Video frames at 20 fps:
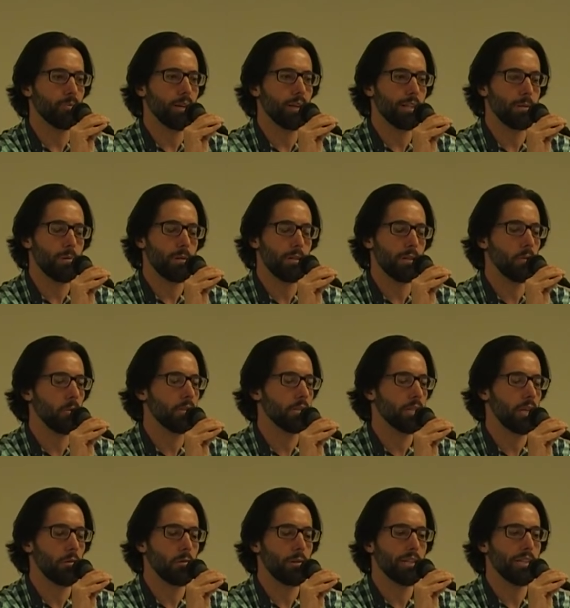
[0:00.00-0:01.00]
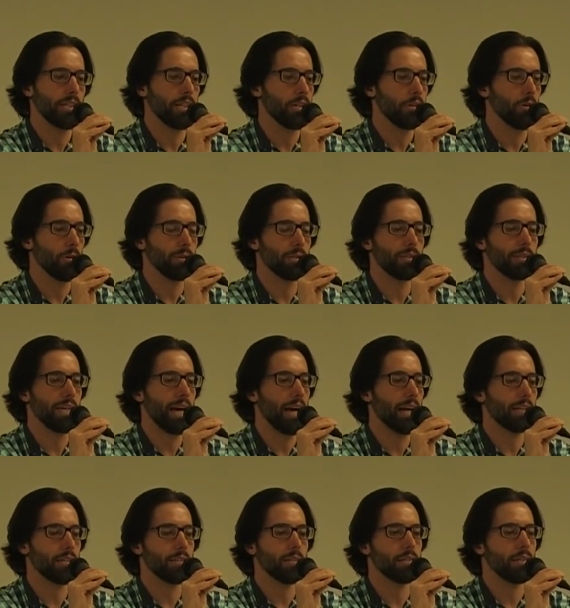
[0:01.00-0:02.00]
especially once they reach the adult
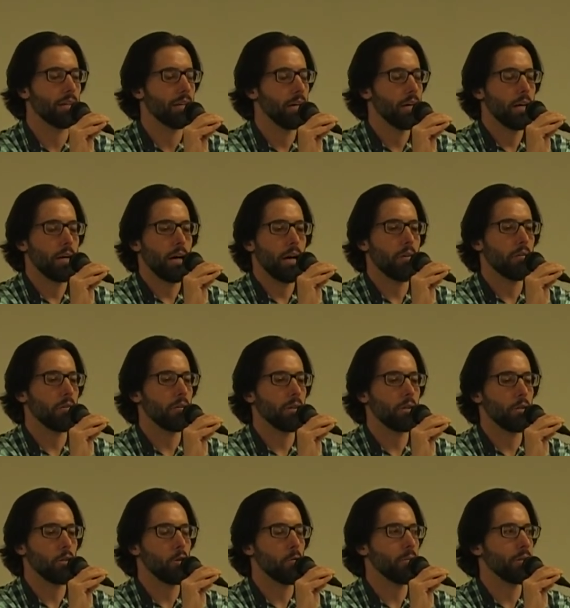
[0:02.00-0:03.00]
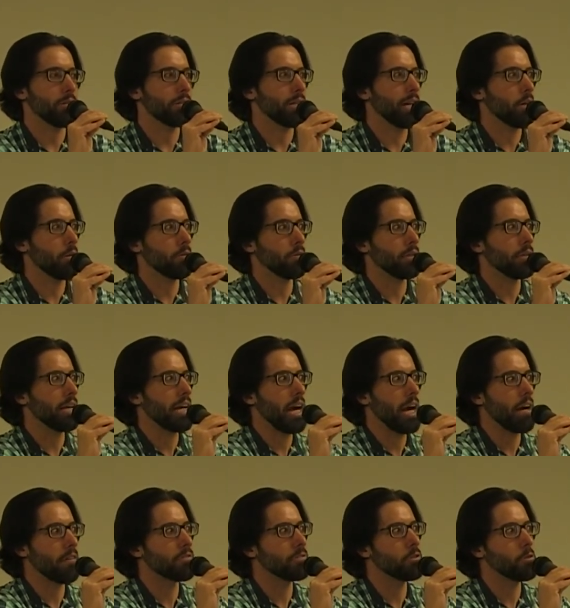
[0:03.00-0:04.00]
status, other than humans, I don't think they
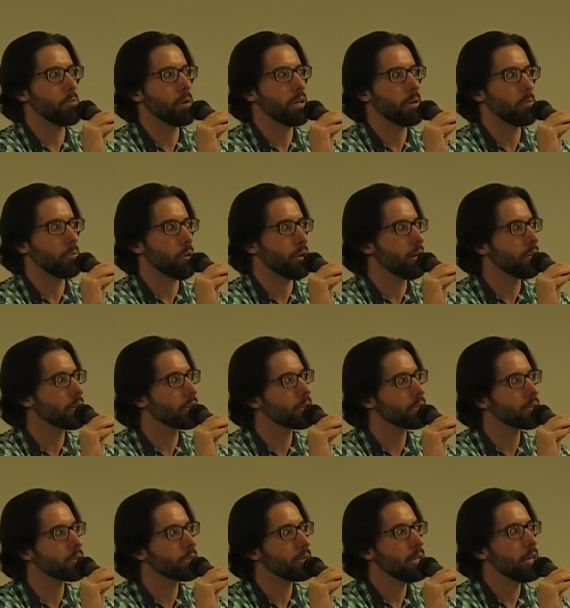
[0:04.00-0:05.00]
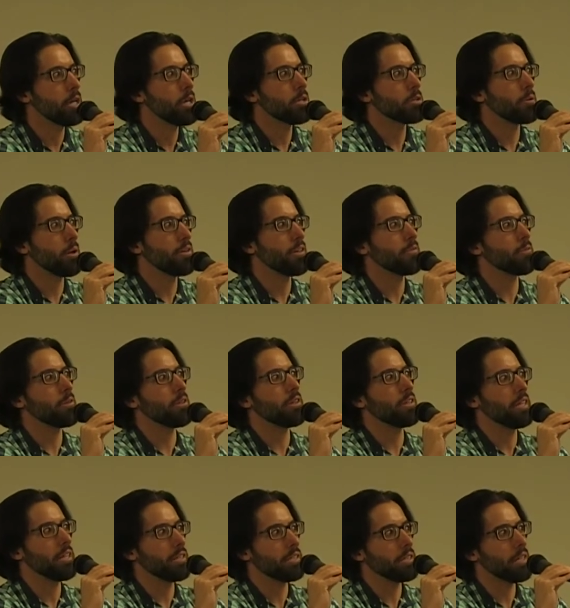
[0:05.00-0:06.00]
have too many predators. So I think with
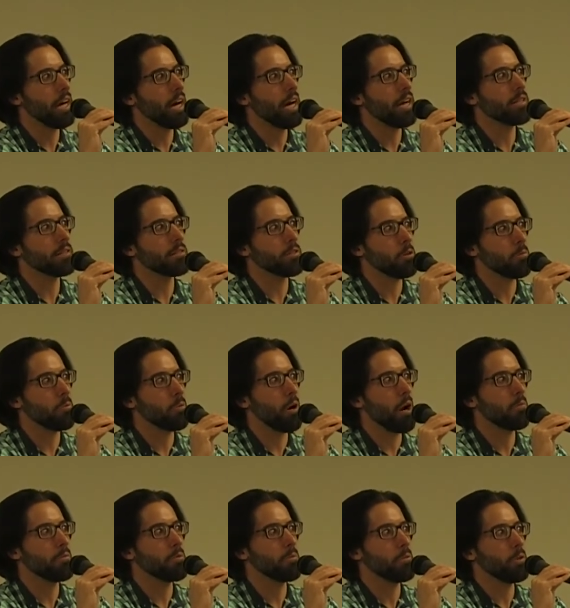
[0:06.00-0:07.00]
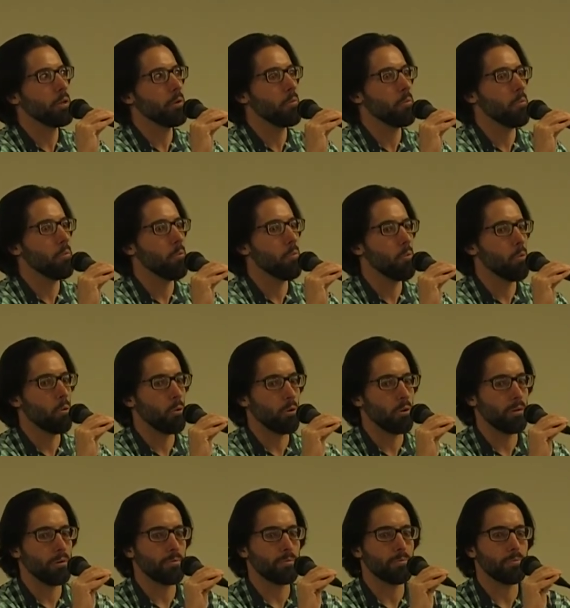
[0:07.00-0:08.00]
these guys, they're probably
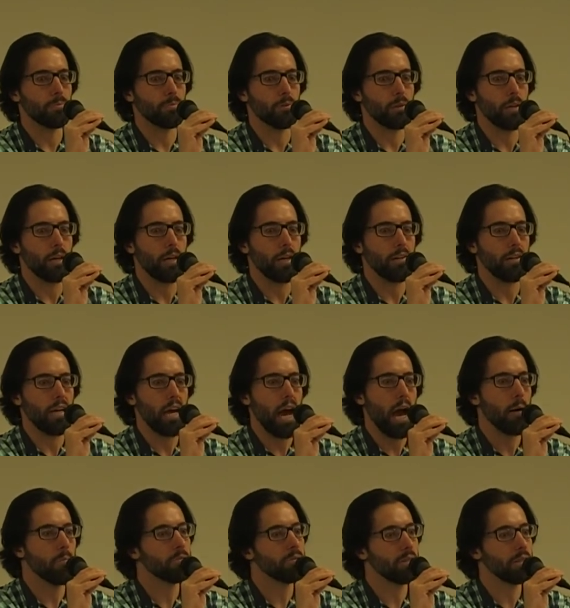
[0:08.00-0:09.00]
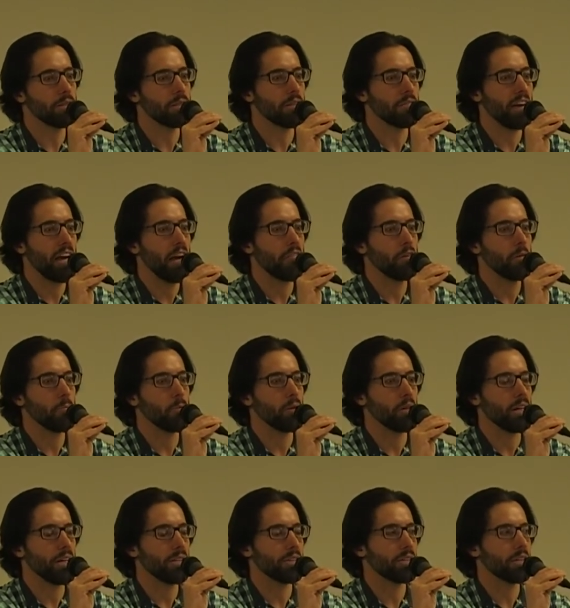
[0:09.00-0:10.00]
more in the absence of heavy
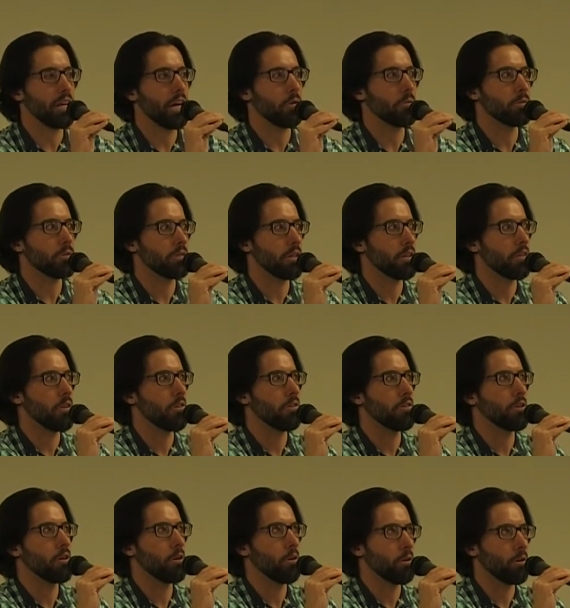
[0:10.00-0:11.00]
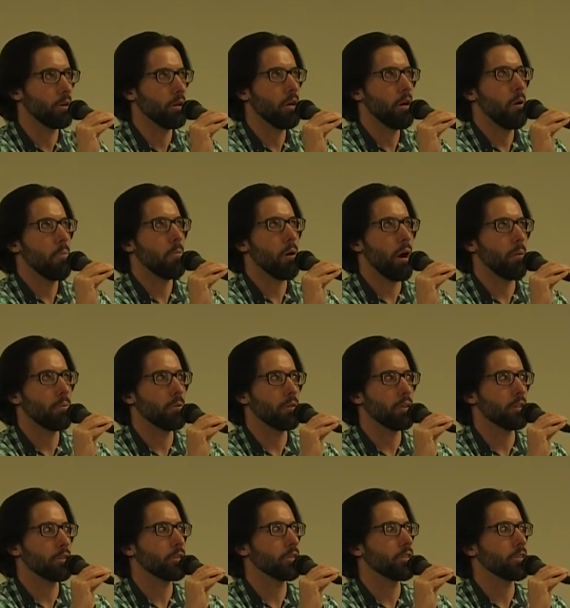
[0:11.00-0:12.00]
predation. I would say that their
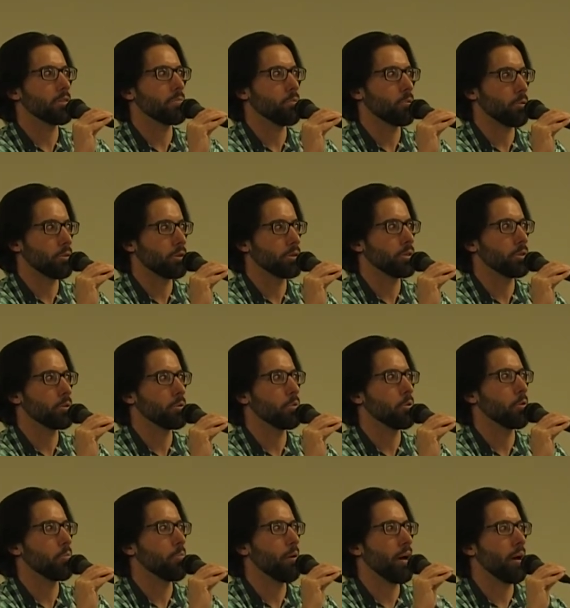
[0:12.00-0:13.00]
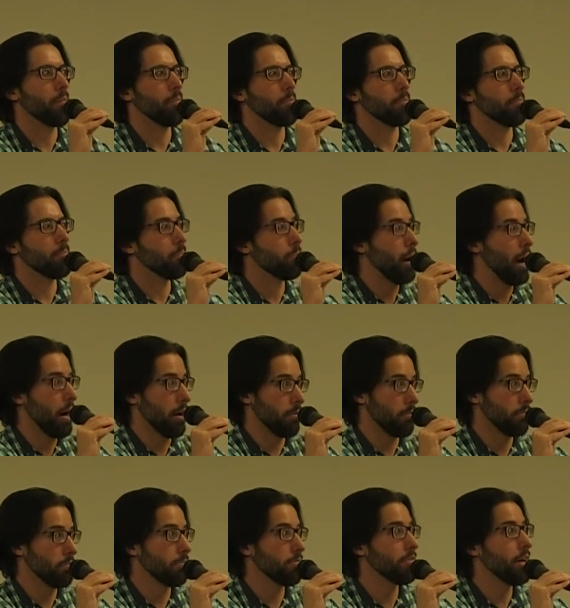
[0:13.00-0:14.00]
population is more controlled by
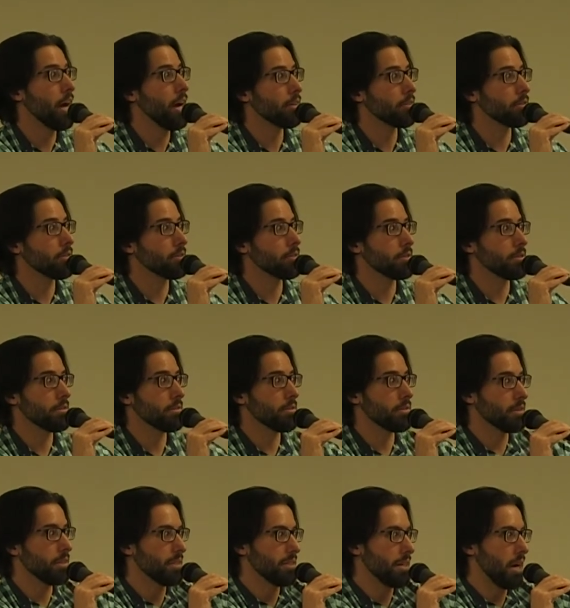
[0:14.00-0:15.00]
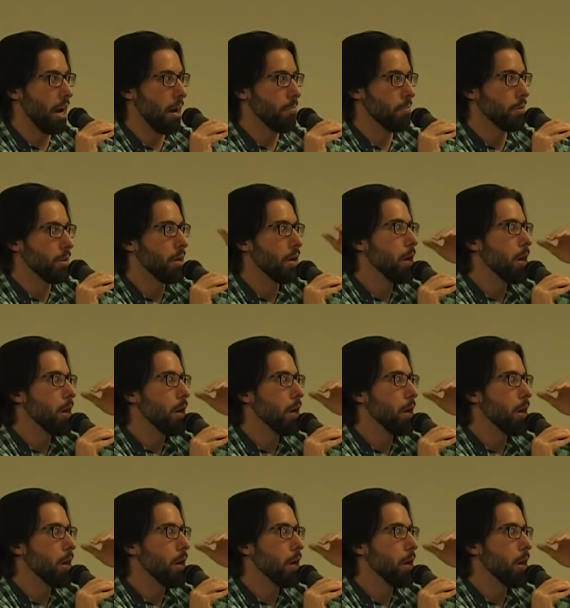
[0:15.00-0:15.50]
bottom factors than top.